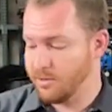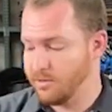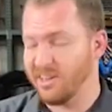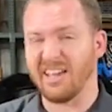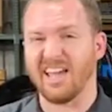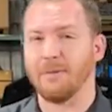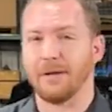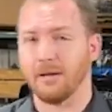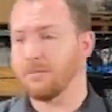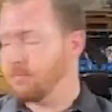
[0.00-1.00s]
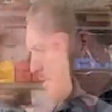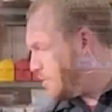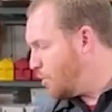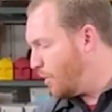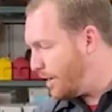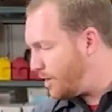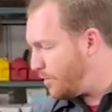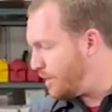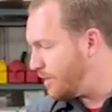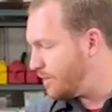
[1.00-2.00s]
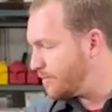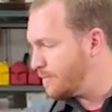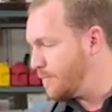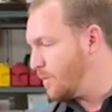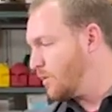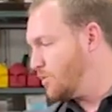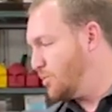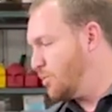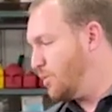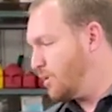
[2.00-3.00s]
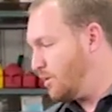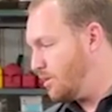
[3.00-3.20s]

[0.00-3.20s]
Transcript: It's like a hammock. Wiring. So